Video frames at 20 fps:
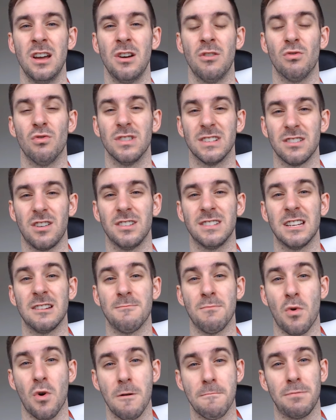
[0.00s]
result in
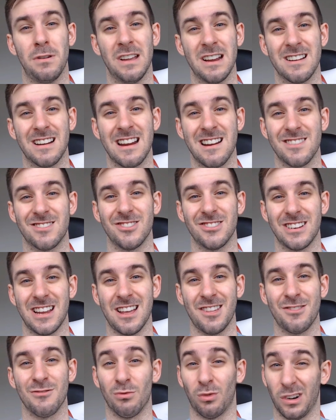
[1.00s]
more player character
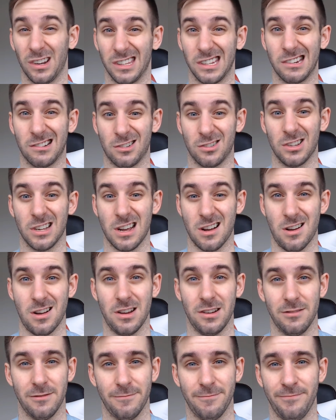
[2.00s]
death really early
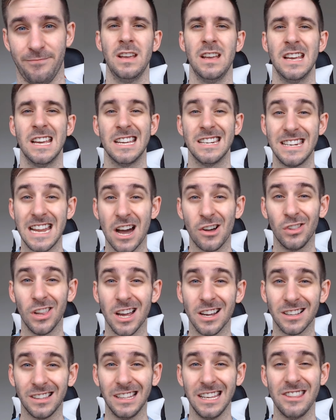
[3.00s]
on. Now,
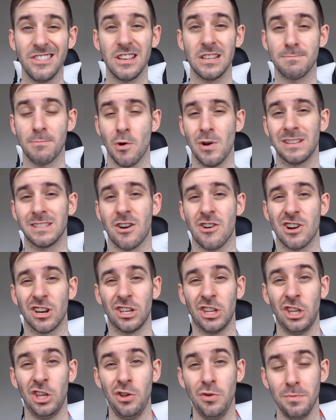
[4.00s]
luckily, these points
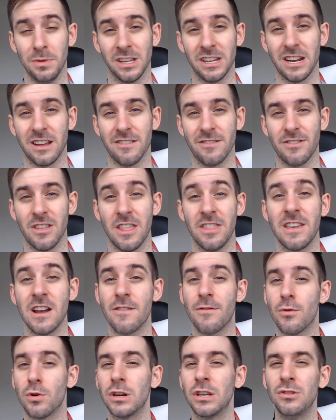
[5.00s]
aren't cumulative,
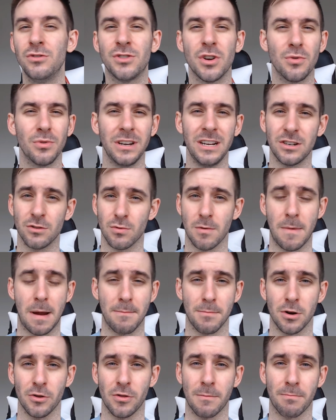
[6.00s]
therefore you don't need to
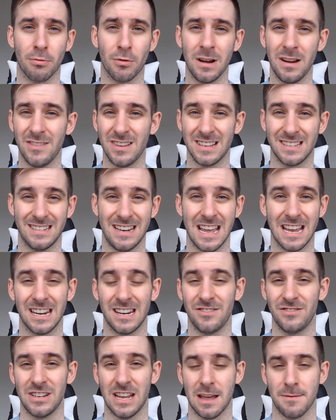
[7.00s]
remember the previous
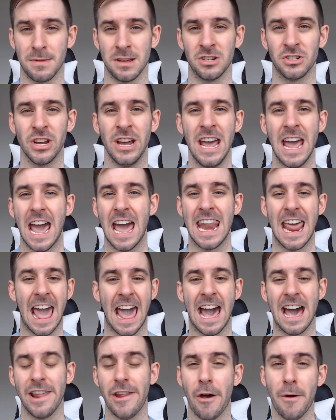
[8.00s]
negative damage and
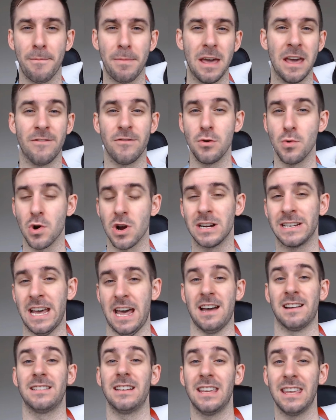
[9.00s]
add up if you are
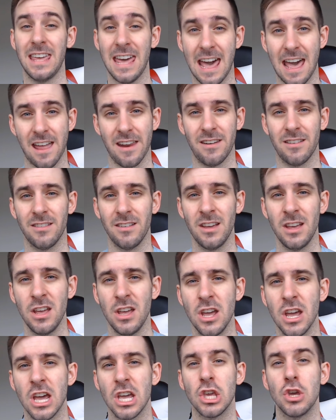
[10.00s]
attacked again.
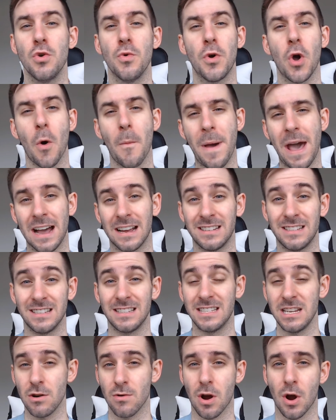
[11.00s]
You go back to
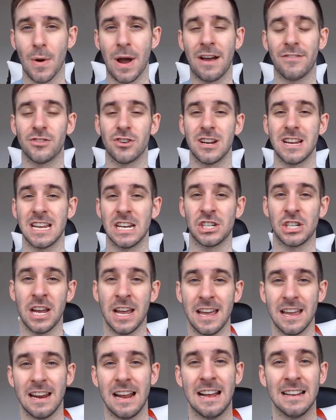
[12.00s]
0 after each
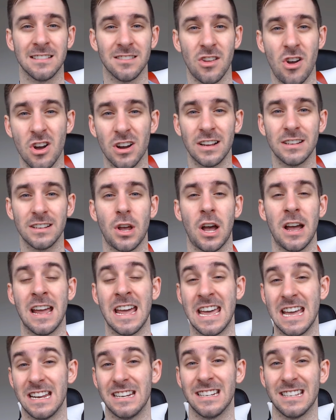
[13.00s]
hit as long a
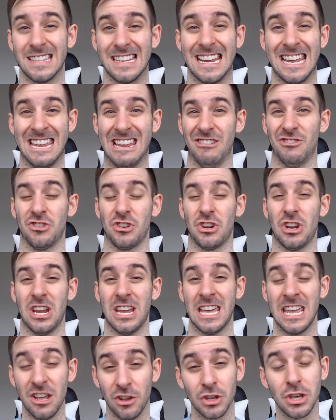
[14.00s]
hit doesn't
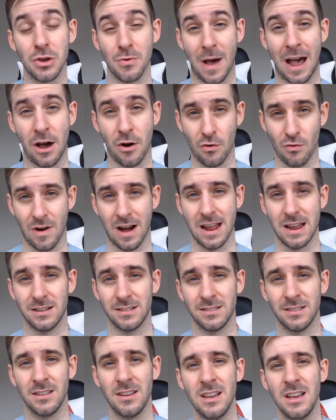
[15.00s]
kill you outright.